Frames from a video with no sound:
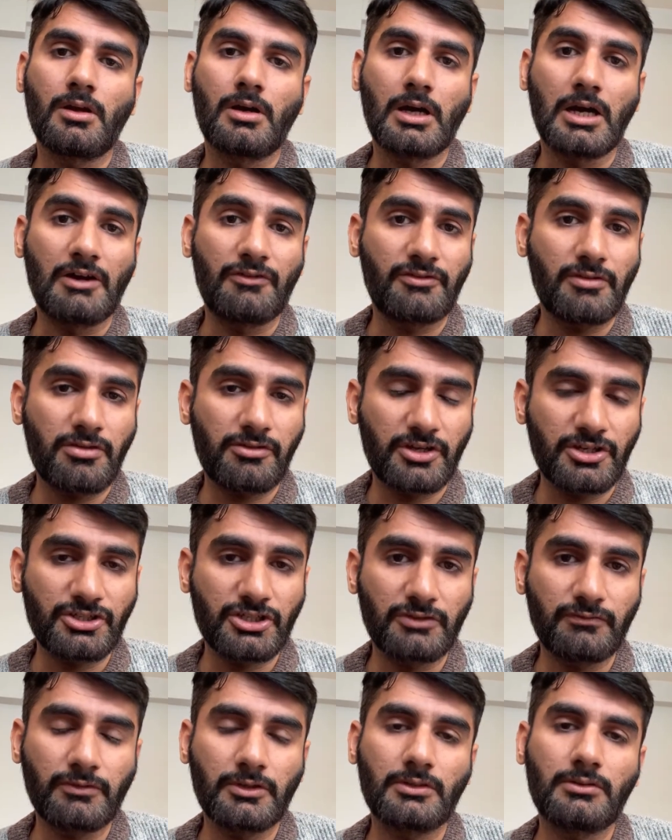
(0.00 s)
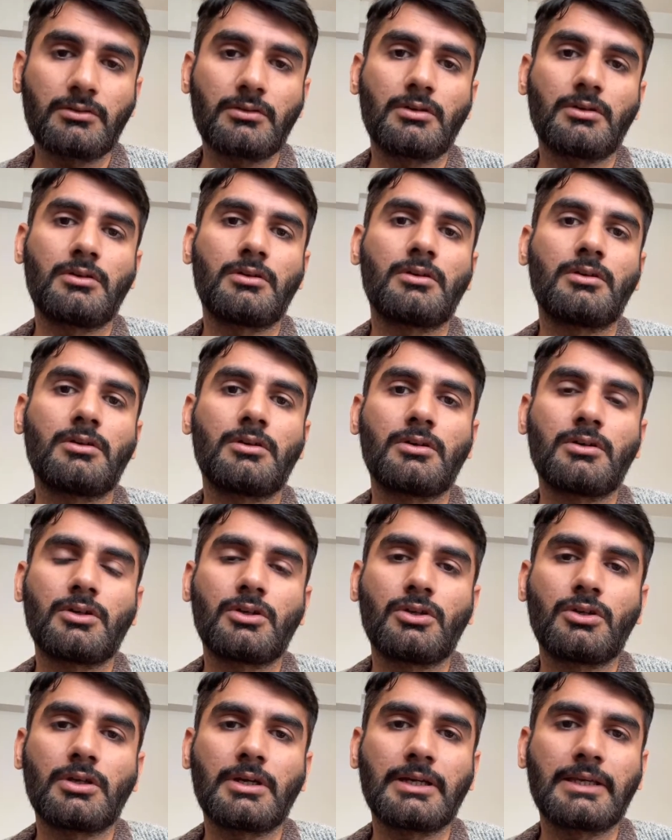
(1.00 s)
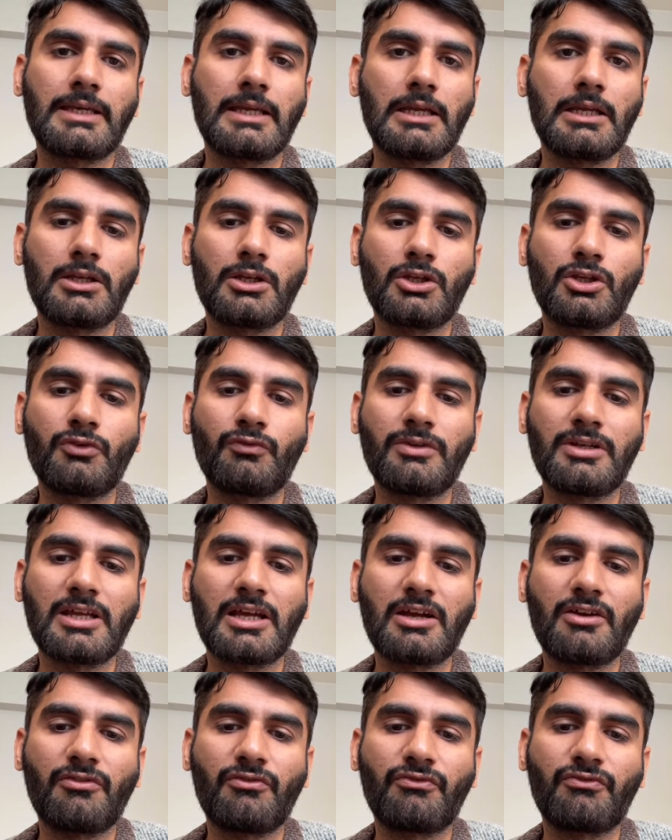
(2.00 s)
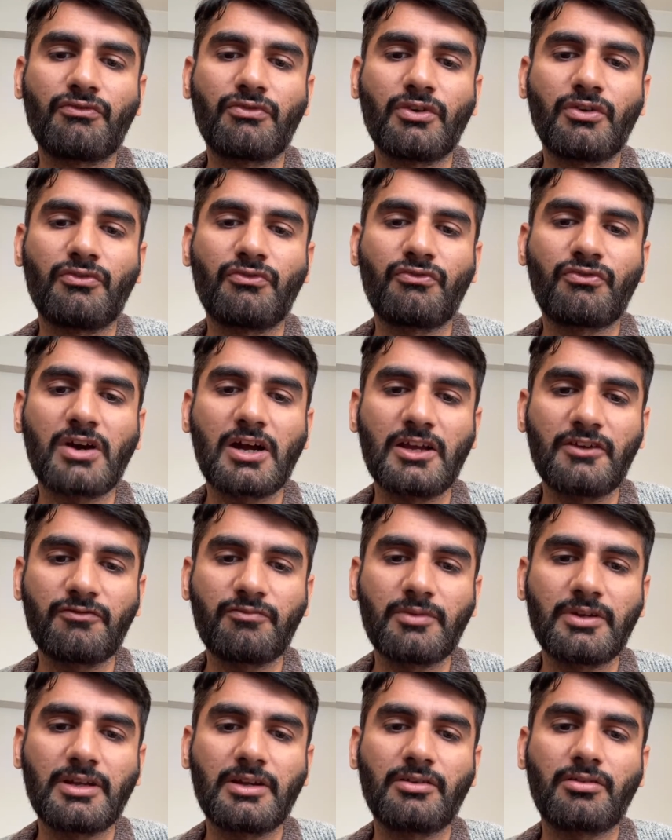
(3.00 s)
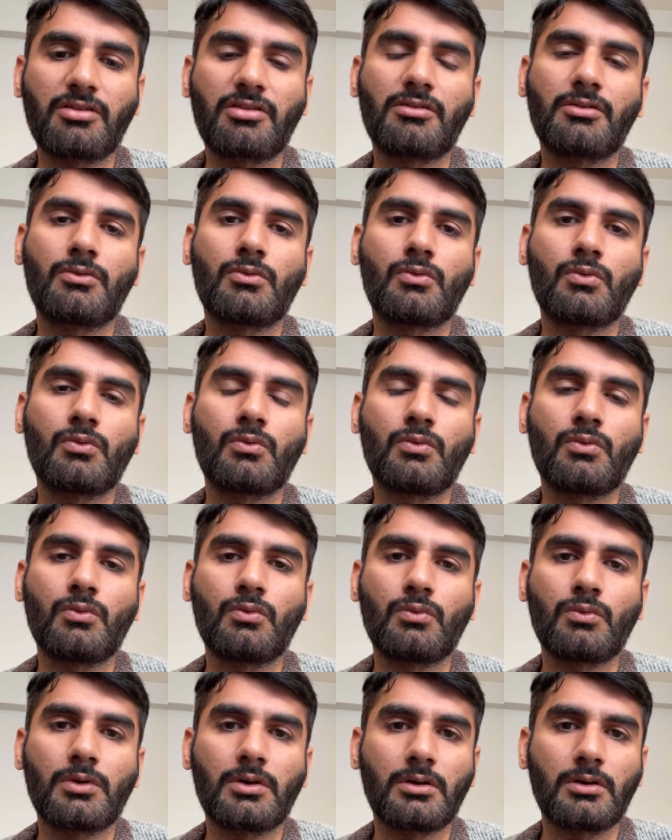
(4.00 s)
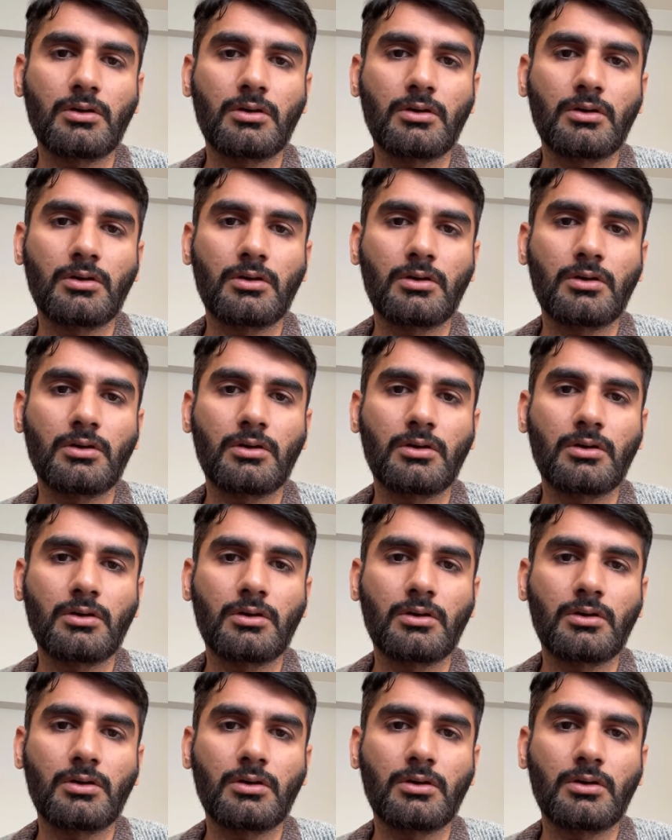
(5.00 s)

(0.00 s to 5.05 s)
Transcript: After station 1, again you will have 5 minutes to